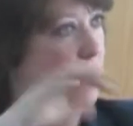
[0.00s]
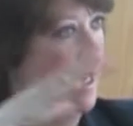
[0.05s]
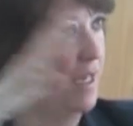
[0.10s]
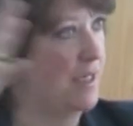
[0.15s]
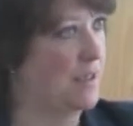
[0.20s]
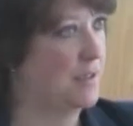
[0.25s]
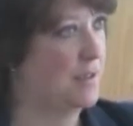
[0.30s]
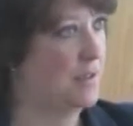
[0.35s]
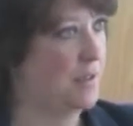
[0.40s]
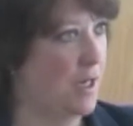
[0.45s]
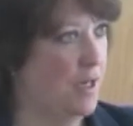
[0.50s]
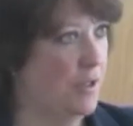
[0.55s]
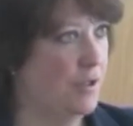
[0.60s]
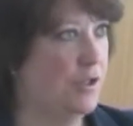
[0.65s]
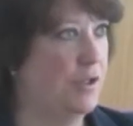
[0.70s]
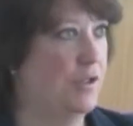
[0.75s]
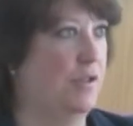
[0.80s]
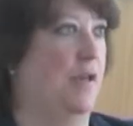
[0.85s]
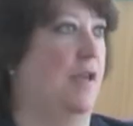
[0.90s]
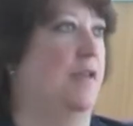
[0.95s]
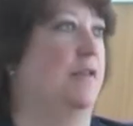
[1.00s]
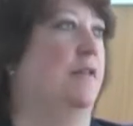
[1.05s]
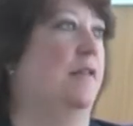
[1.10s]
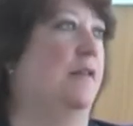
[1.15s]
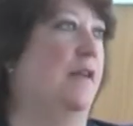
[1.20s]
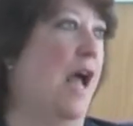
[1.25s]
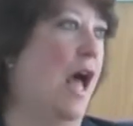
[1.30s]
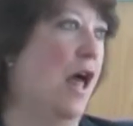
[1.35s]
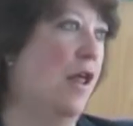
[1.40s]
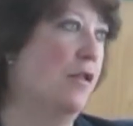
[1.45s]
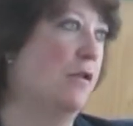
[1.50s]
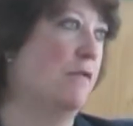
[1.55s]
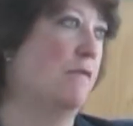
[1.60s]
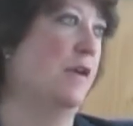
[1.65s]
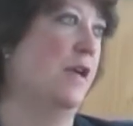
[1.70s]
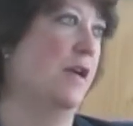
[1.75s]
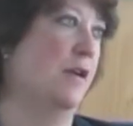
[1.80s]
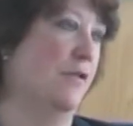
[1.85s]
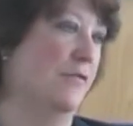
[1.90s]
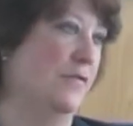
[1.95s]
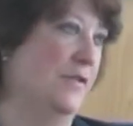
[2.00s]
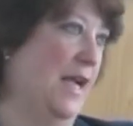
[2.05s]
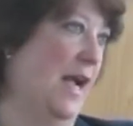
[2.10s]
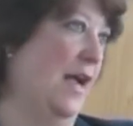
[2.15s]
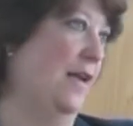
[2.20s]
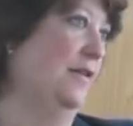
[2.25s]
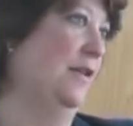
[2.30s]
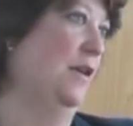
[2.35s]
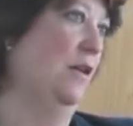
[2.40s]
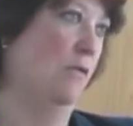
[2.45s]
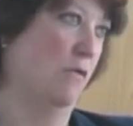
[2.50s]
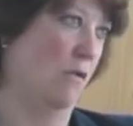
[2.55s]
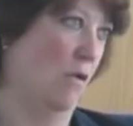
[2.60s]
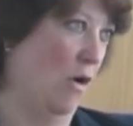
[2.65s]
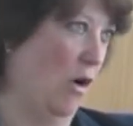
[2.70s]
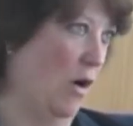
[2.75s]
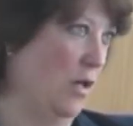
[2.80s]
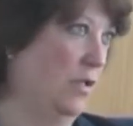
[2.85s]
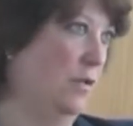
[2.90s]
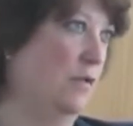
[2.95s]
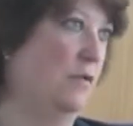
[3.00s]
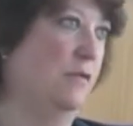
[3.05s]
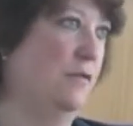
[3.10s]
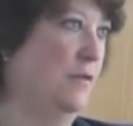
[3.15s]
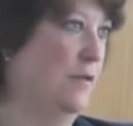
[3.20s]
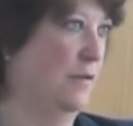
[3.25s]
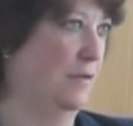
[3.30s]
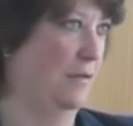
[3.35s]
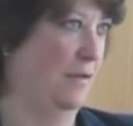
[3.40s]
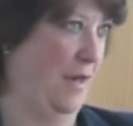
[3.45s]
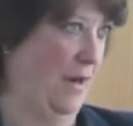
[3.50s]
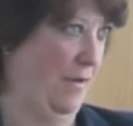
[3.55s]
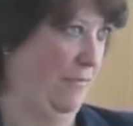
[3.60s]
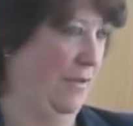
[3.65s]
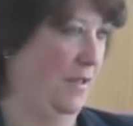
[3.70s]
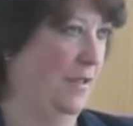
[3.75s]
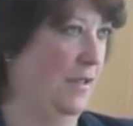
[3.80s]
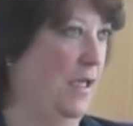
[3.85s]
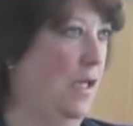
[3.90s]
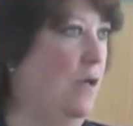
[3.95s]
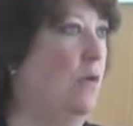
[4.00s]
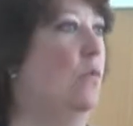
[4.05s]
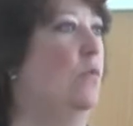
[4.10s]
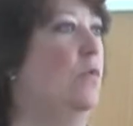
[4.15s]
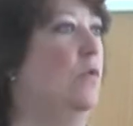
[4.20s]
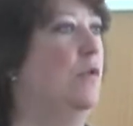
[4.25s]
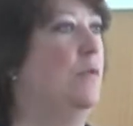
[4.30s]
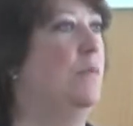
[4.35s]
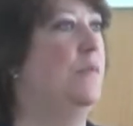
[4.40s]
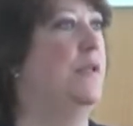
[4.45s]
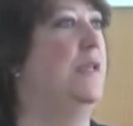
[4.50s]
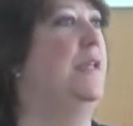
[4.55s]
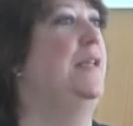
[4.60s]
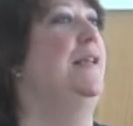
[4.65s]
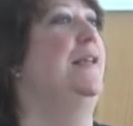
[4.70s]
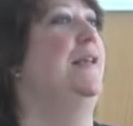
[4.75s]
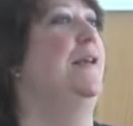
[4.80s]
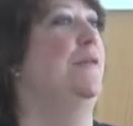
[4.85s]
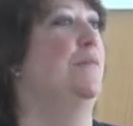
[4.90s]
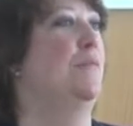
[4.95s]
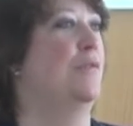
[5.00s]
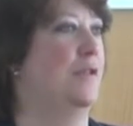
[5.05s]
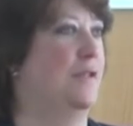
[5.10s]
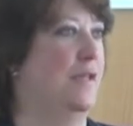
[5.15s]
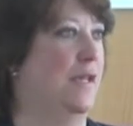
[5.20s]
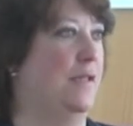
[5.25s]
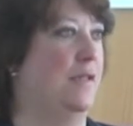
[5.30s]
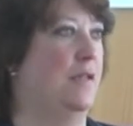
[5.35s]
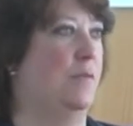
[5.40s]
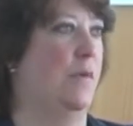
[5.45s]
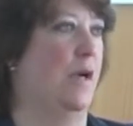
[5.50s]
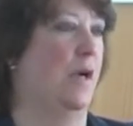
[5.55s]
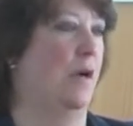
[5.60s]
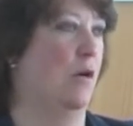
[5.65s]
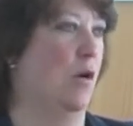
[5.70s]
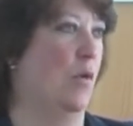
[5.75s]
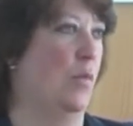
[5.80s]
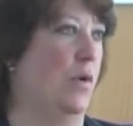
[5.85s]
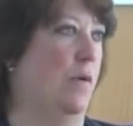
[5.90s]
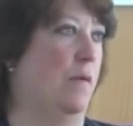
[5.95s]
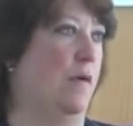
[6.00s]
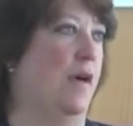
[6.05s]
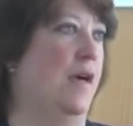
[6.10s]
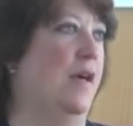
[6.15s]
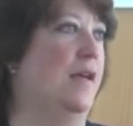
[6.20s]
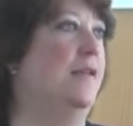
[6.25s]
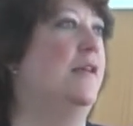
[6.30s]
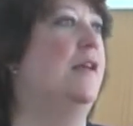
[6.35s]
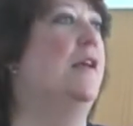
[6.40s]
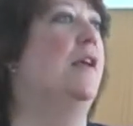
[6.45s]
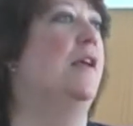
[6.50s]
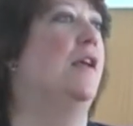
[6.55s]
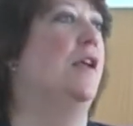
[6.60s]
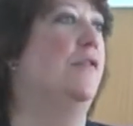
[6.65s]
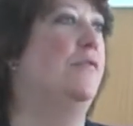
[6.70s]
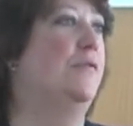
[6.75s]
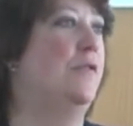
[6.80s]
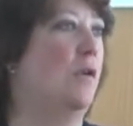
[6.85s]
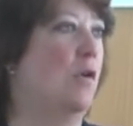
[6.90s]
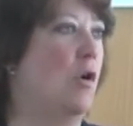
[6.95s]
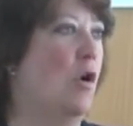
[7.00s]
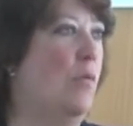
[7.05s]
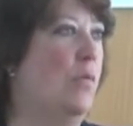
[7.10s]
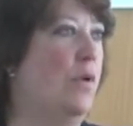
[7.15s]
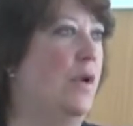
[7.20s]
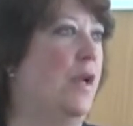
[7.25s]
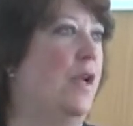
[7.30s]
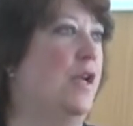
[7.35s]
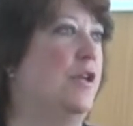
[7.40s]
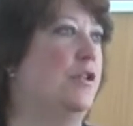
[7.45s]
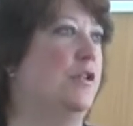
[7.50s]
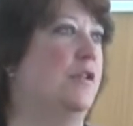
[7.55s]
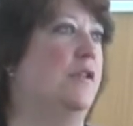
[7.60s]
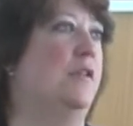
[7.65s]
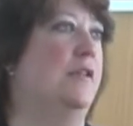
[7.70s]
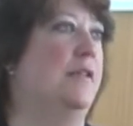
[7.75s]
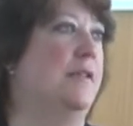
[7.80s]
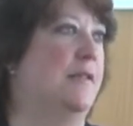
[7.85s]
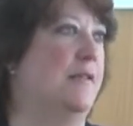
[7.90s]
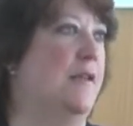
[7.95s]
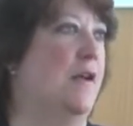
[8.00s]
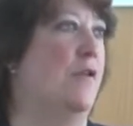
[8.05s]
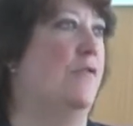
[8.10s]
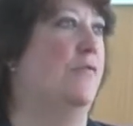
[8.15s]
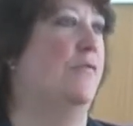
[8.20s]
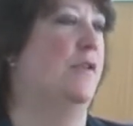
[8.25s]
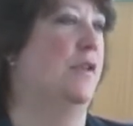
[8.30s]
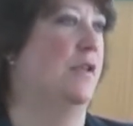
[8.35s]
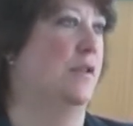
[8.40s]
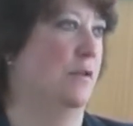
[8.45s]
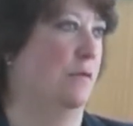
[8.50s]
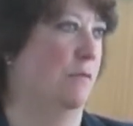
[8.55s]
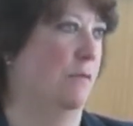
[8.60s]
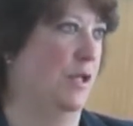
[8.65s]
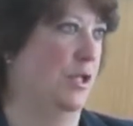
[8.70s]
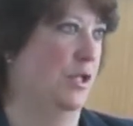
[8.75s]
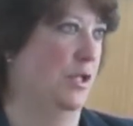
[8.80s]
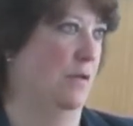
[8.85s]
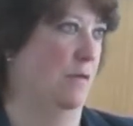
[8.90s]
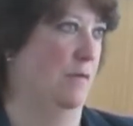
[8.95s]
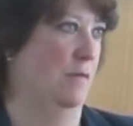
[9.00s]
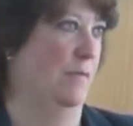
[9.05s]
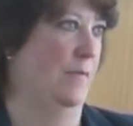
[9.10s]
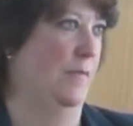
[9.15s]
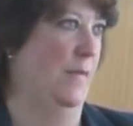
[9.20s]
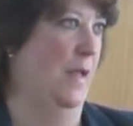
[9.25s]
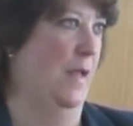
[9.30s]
as such, as a gathering of data or articles or everything, will be protected by copyright if the compilation itself is original.